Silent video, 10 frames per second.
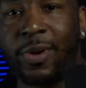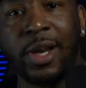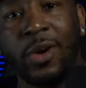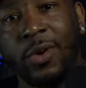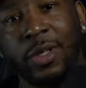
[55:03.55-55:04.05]
to
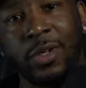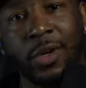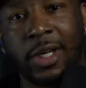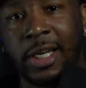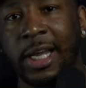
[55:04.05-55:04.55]
spray on,
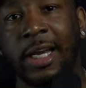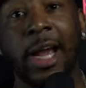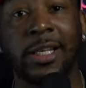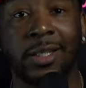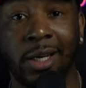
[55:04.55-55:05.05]
you know, get
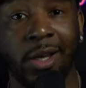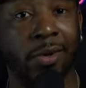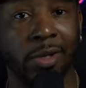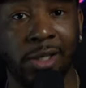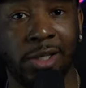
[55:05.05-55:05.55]
that nice
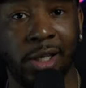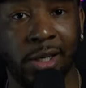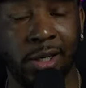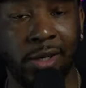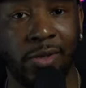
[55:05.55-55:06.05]
cologne and
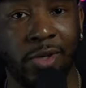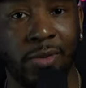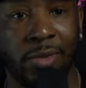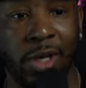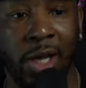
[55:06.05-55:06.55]
shit. You
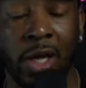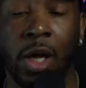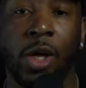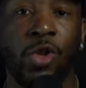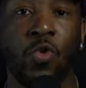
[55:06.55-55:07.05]
see what I'm
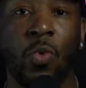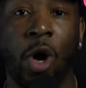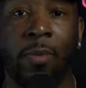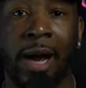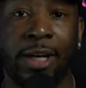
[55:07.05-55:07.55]
saying? You
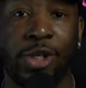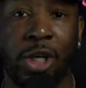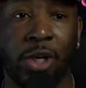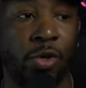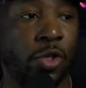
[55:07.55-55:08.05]
walk by a
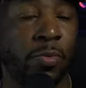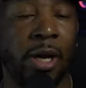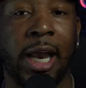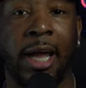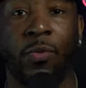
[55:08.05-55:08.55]
chick, you
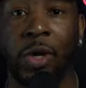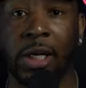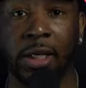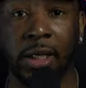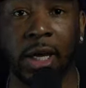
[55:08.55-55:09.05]
smell like
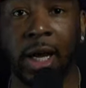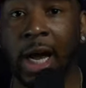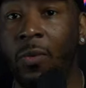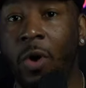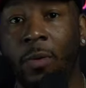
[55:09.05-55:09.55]
weed.
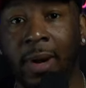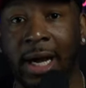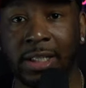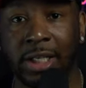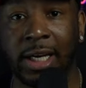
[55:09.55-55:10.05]
I
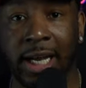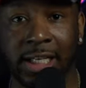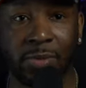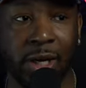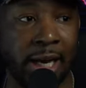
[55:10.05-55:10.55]
walk by a
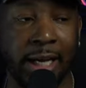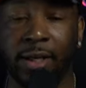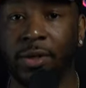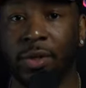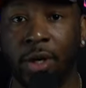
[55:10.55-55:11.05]
chick, I smell
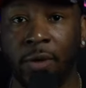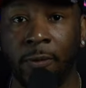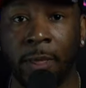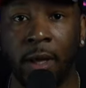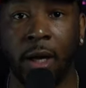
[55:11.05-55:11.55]
like, you
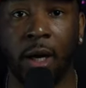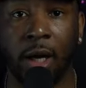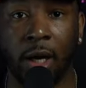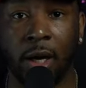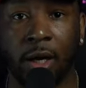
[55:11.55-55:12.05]
know,
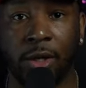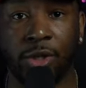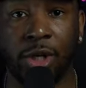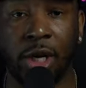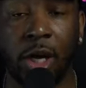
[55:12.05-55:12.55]

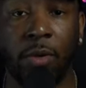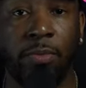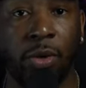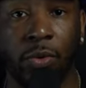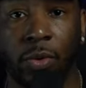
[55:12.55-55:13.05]
uh
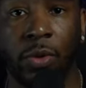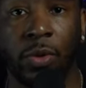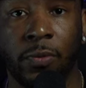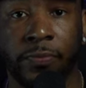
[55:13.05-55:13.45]
Chanel Blue.